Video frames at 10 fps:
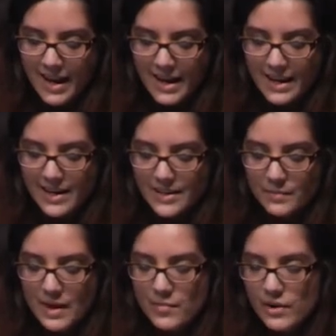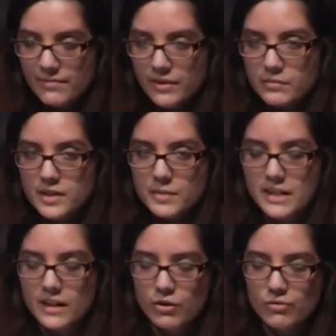And my boyfriend was
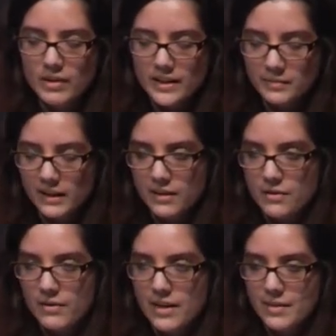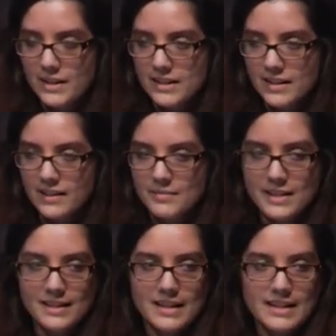being incredibly annoying by telling me
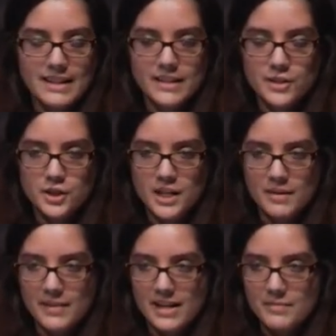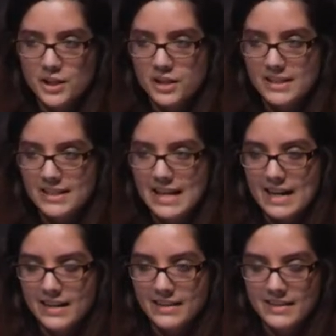that I needed to check my admission
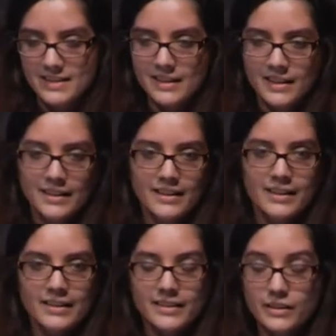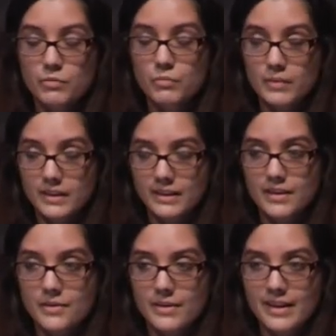status. Like, really
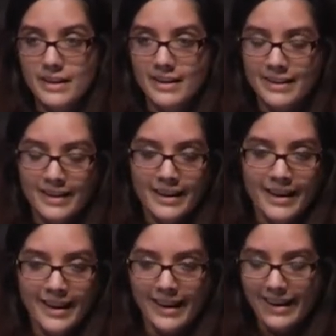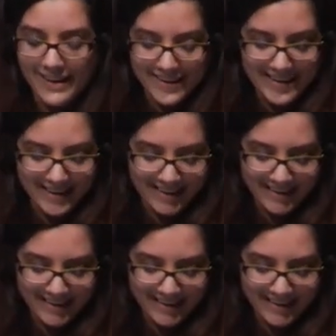annoying. Uh,